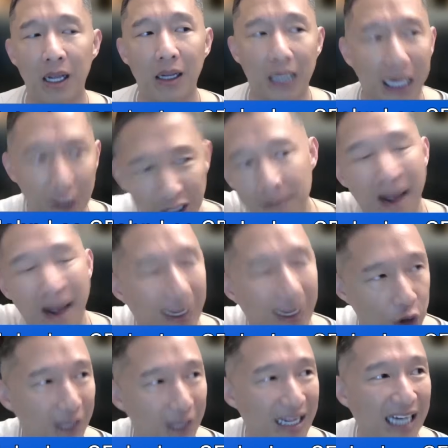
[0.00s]
Can you
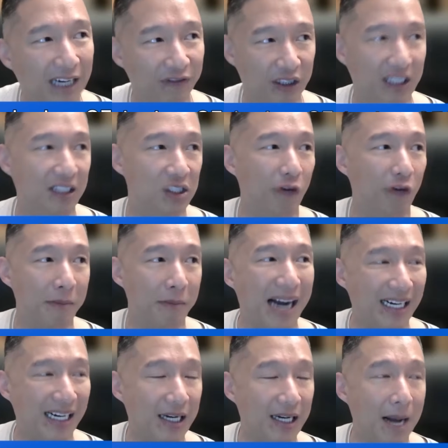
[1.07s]
imagine that if the silver
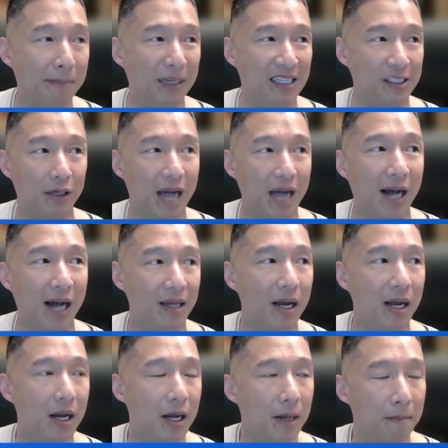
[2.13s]
mining companies are not
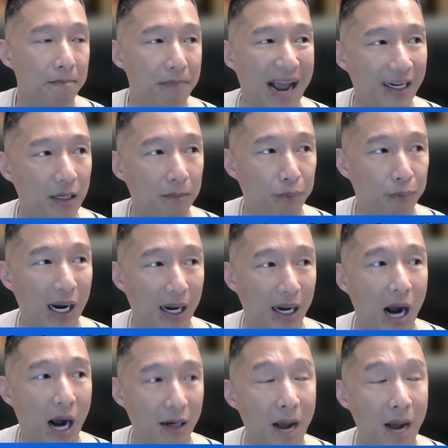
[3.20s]
managed,
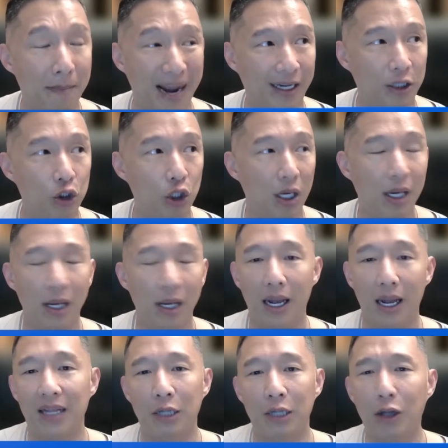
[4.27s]

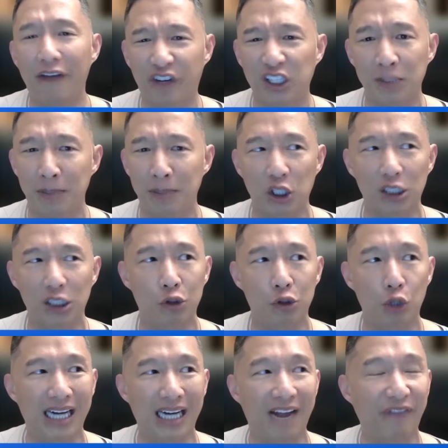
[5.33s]
and then you have First Majestic
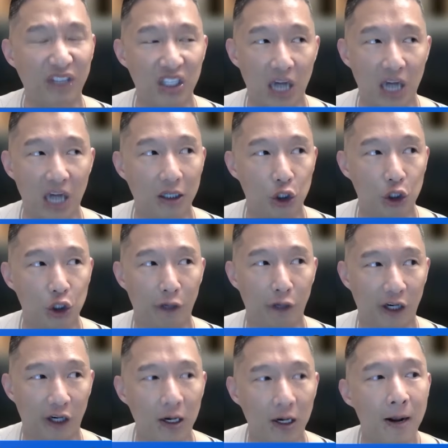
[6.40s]
trading at $50
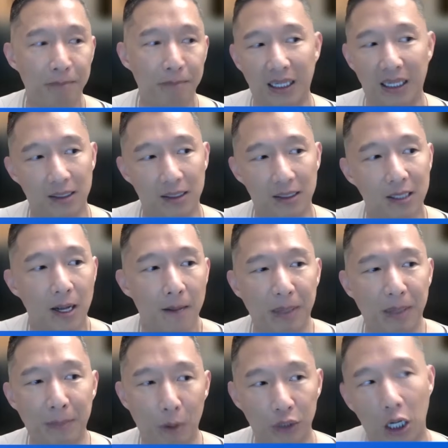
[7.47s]
silver because
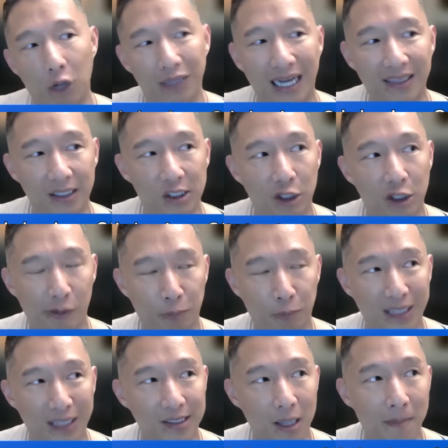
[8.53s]
people know that the silver
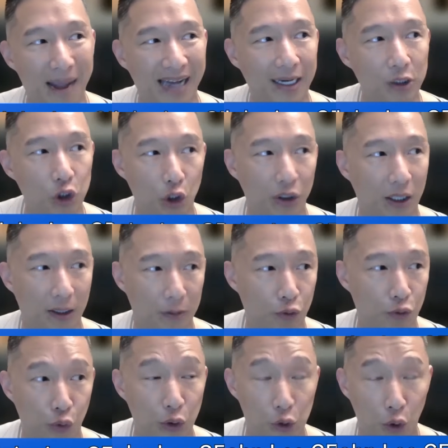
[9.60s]
prices are managed, so they're
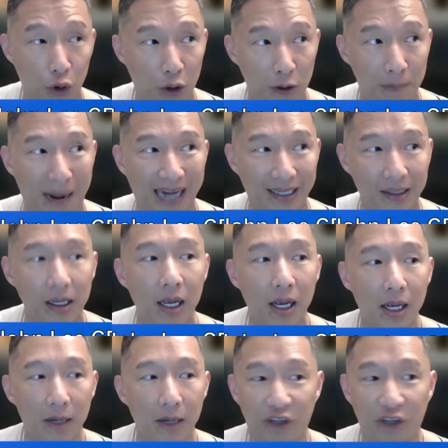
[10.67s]
resorting to buying
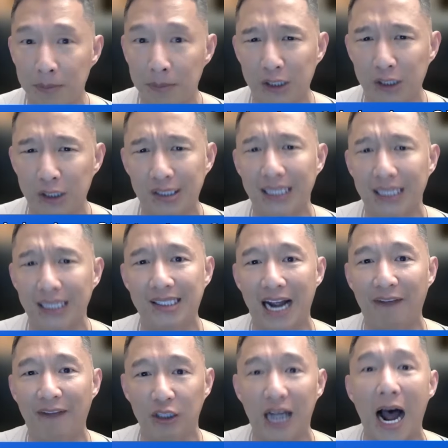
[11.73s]
First Majestic
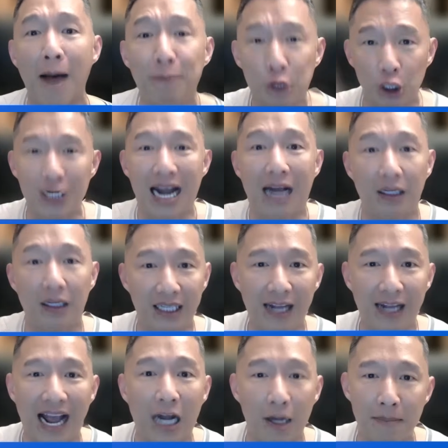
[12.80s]
instead for the optionality
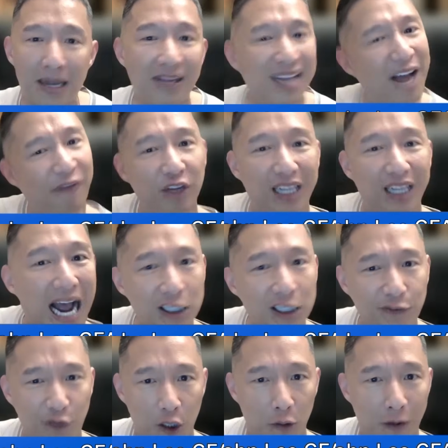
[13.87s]
element, not for the cash
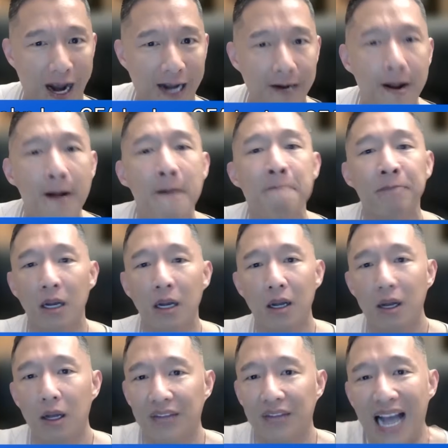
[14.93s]
flow, right?
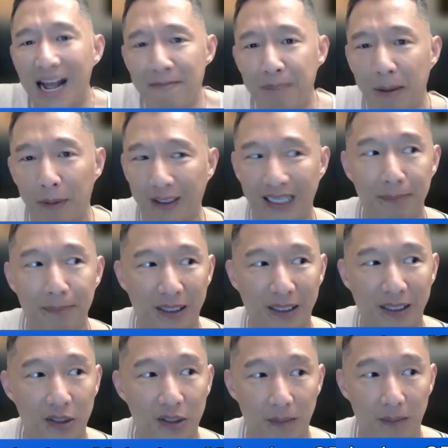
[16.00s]
Then people are
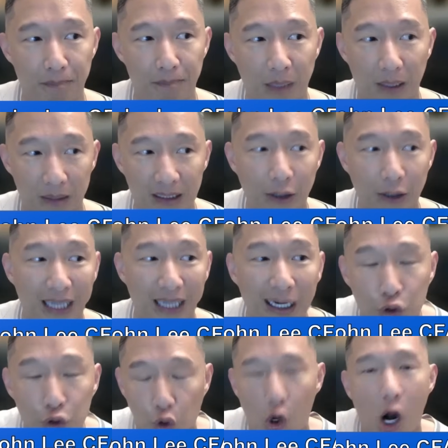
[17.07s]
you're gonna
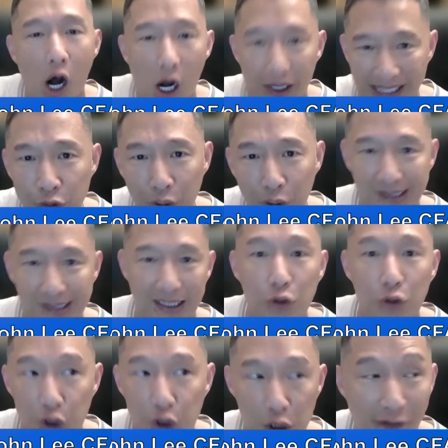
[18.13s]
draw interest
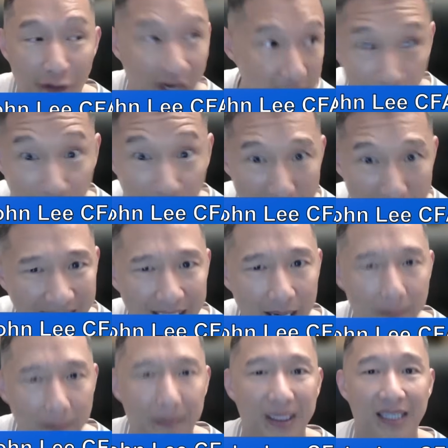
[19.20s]
into silver and silver mining
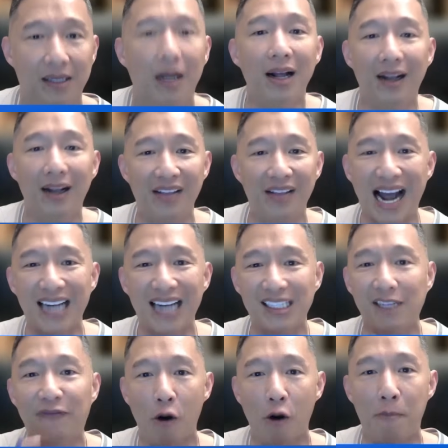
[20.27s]
company, and that is a
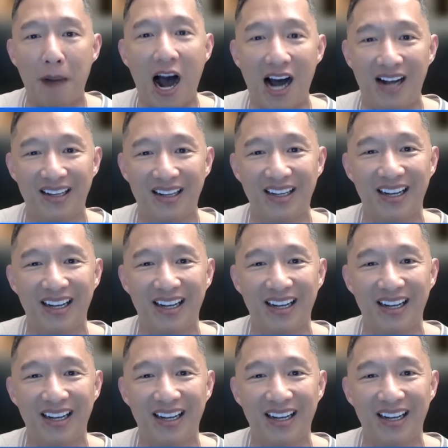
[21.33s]
faux pas.